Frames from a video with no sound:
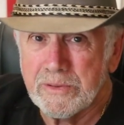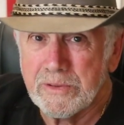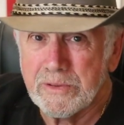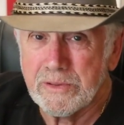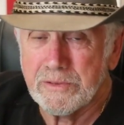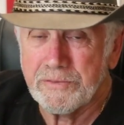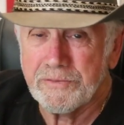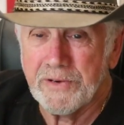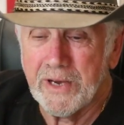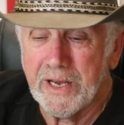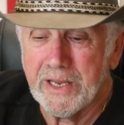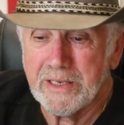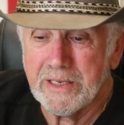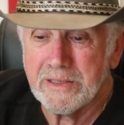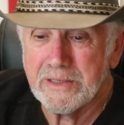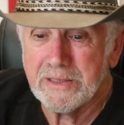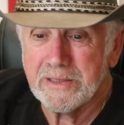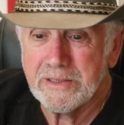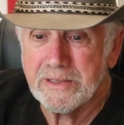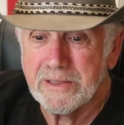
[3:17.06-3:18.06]
to
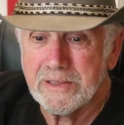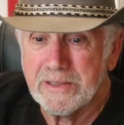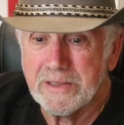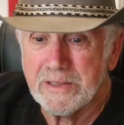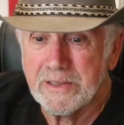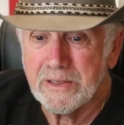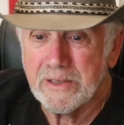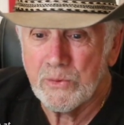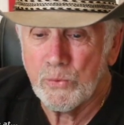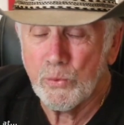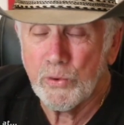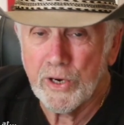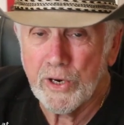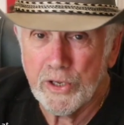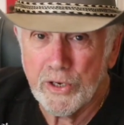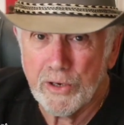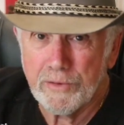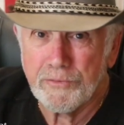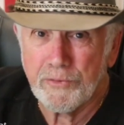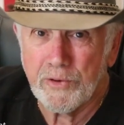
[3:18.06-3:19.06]
find one of
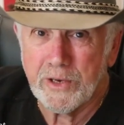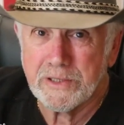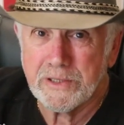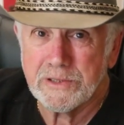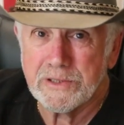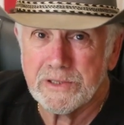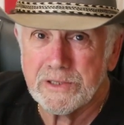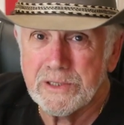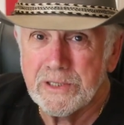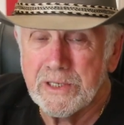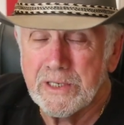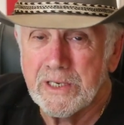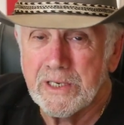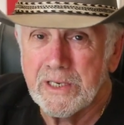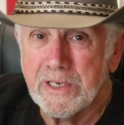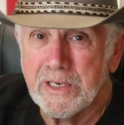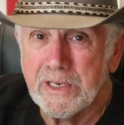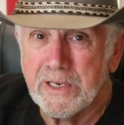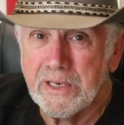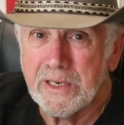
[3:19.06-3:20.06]
your friends
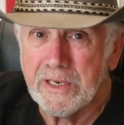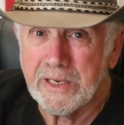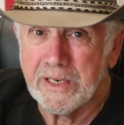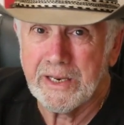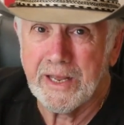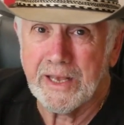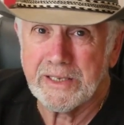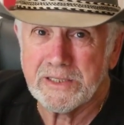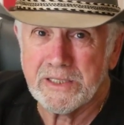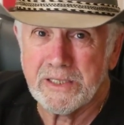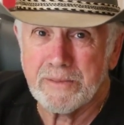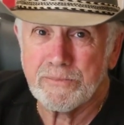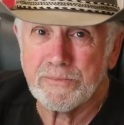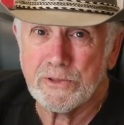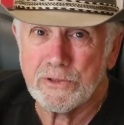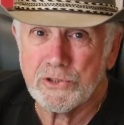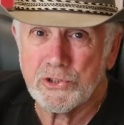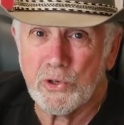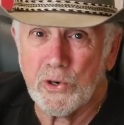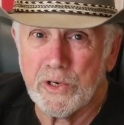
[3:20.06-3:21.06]
and ask them to
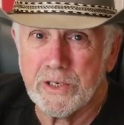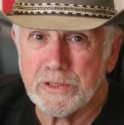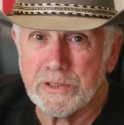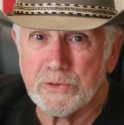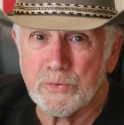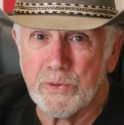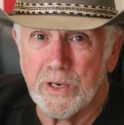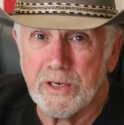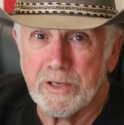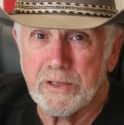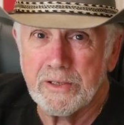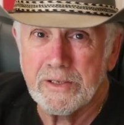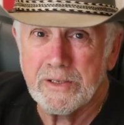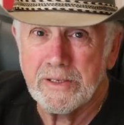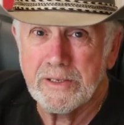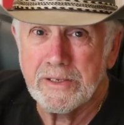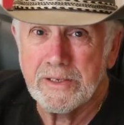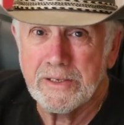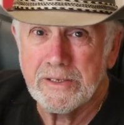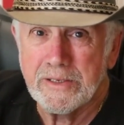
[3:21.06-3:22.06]
join as well.
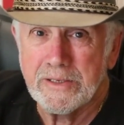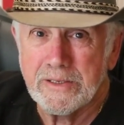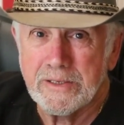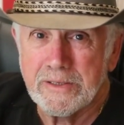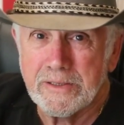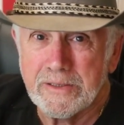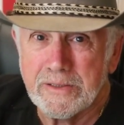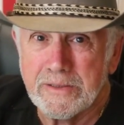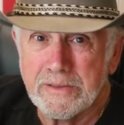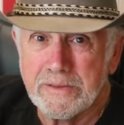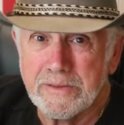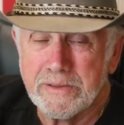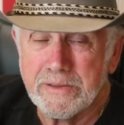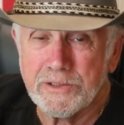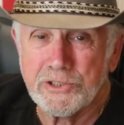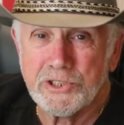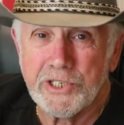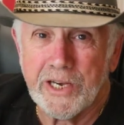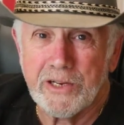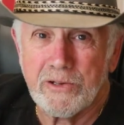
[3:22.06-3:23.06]
The
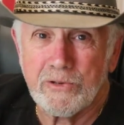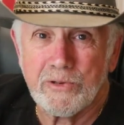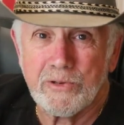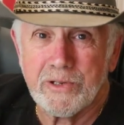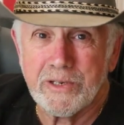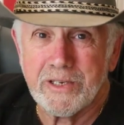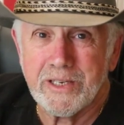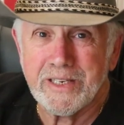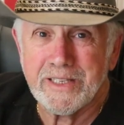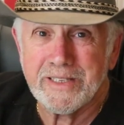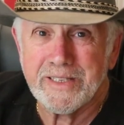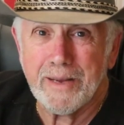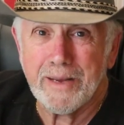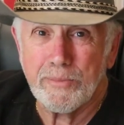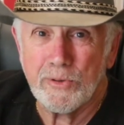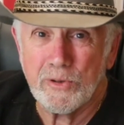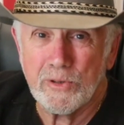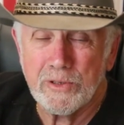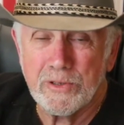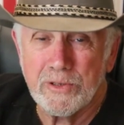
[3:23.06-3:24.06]
channel can
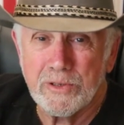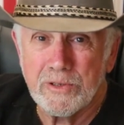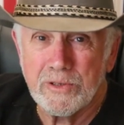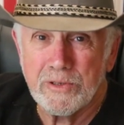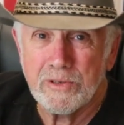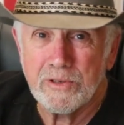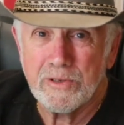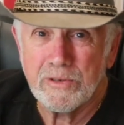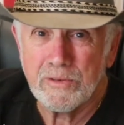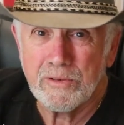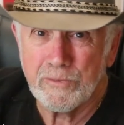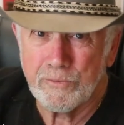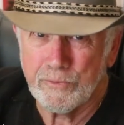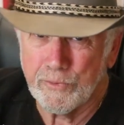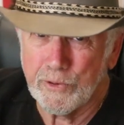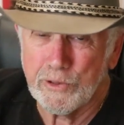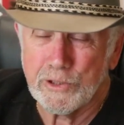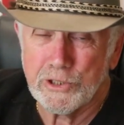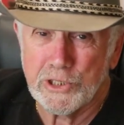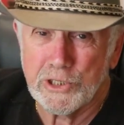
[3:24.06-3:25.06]
double
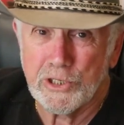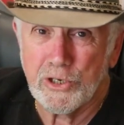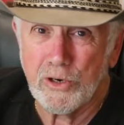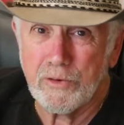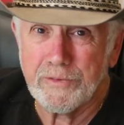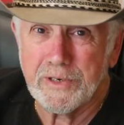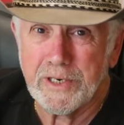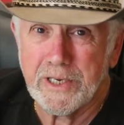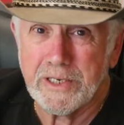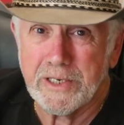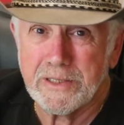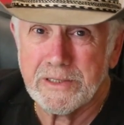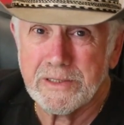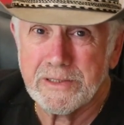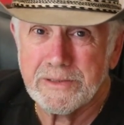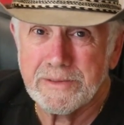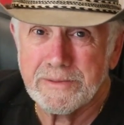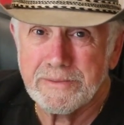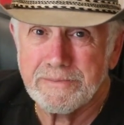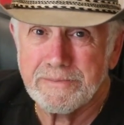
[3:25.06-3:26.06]
virtually overnight.
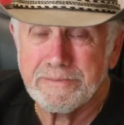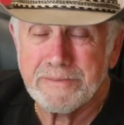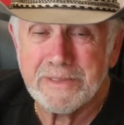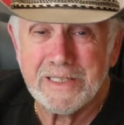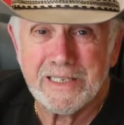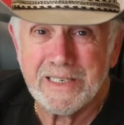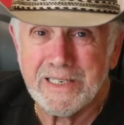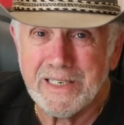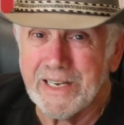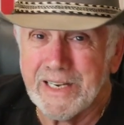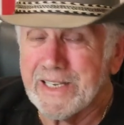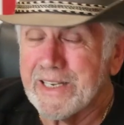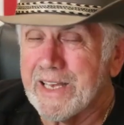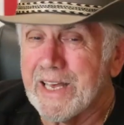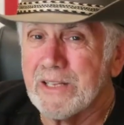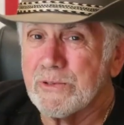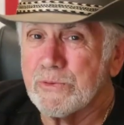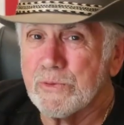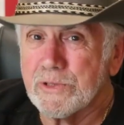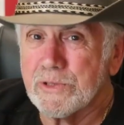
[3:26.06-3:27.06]
I
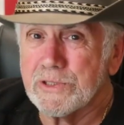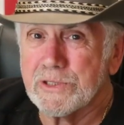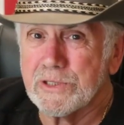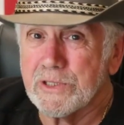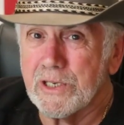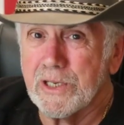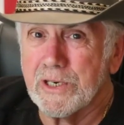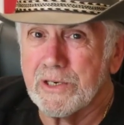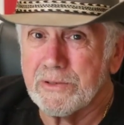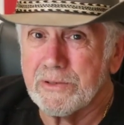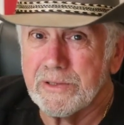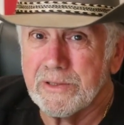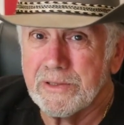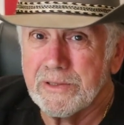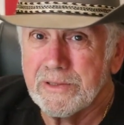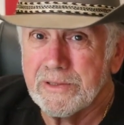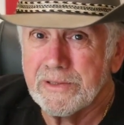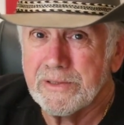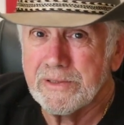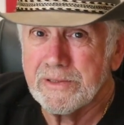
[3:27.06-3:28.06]
can't do this alone.
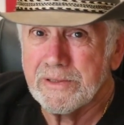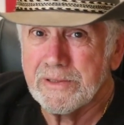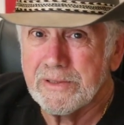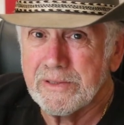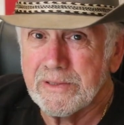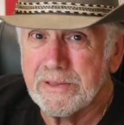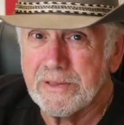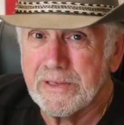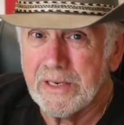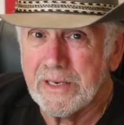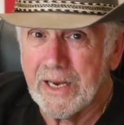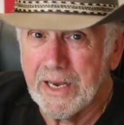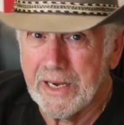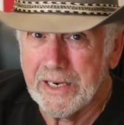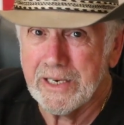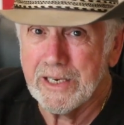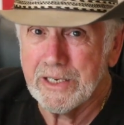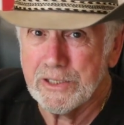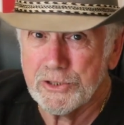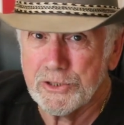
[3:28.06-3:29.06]
I
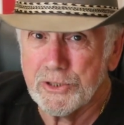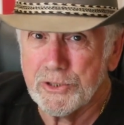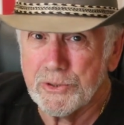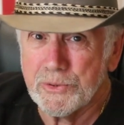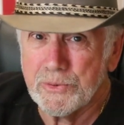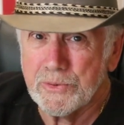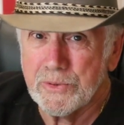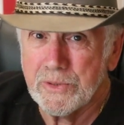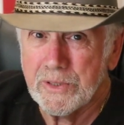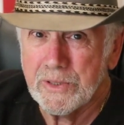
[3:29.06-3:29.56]
need you,